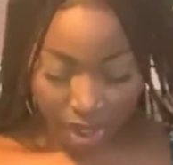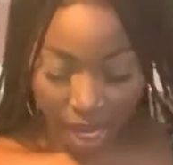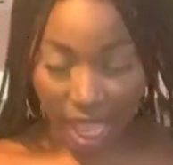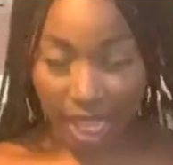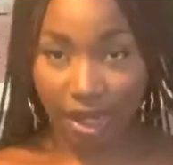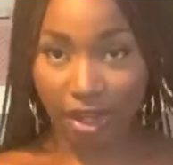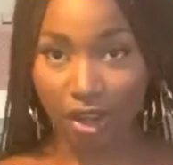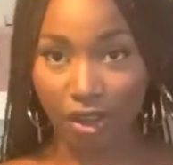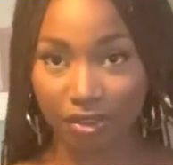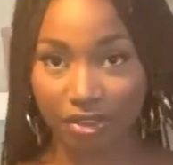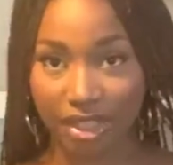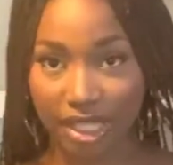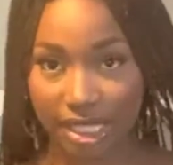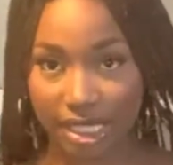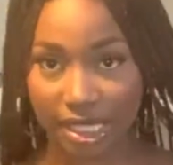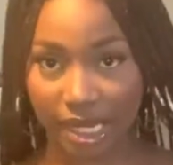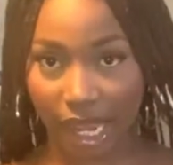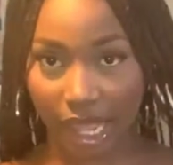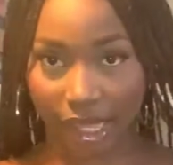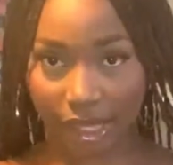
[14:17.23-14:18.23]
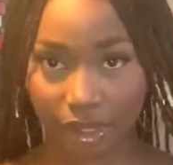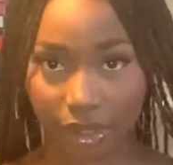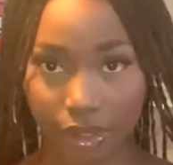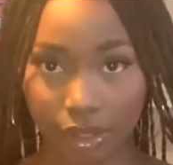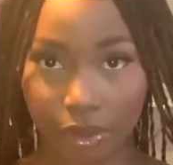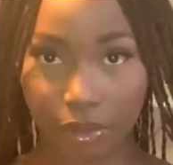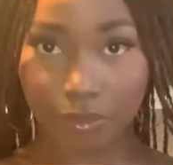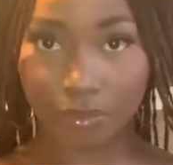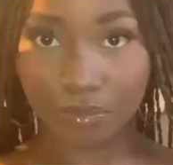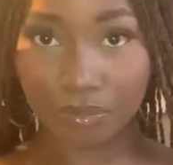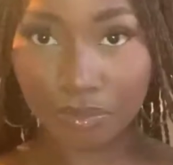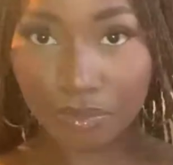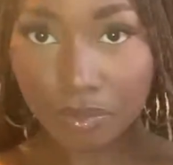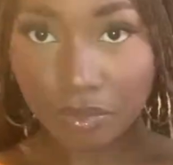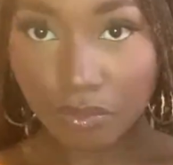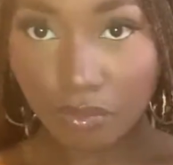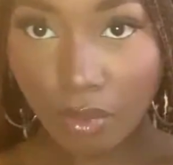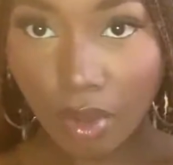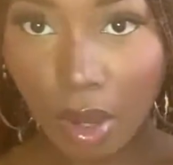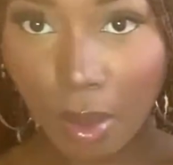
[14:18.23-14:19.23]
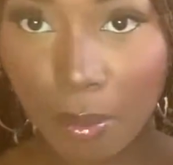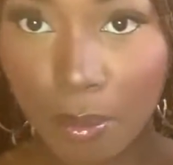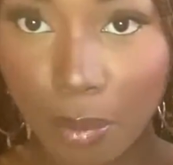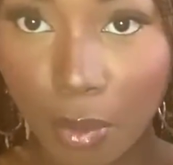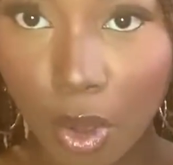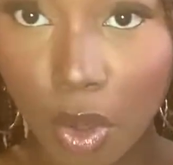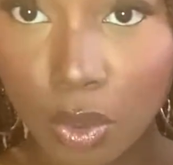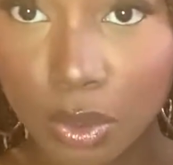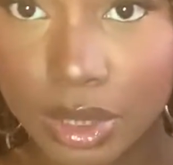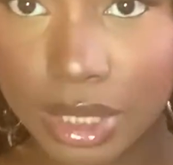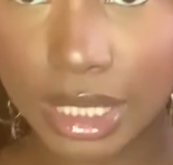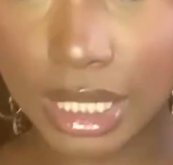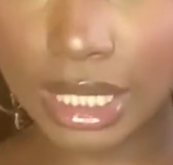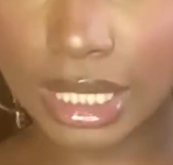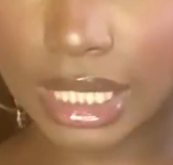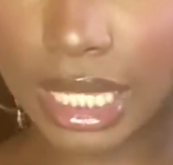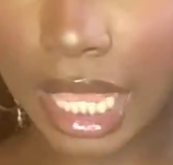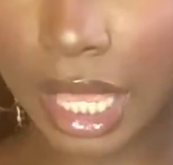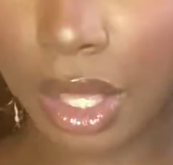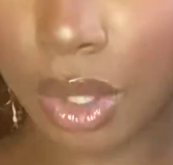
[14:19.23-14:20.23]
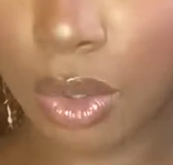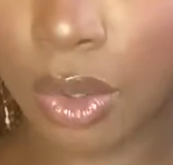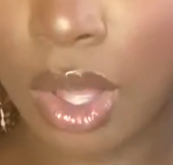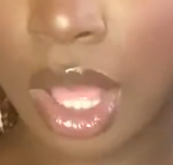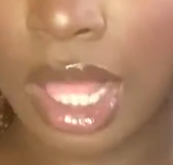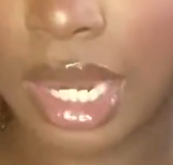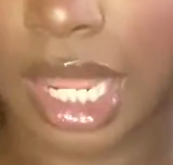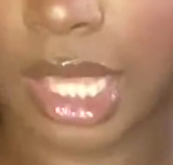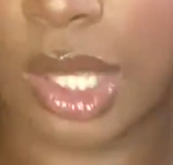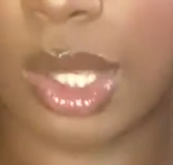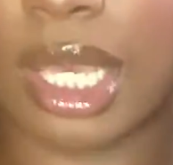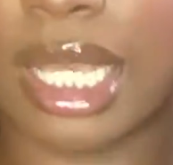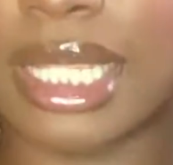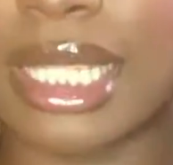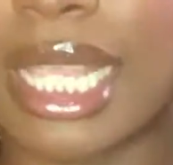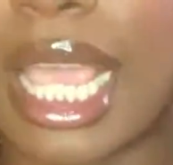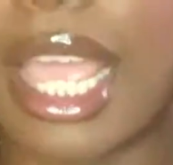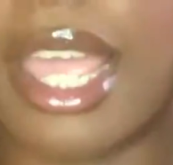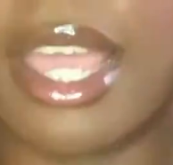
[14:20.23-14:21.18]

I love this like bow detail, like you can tie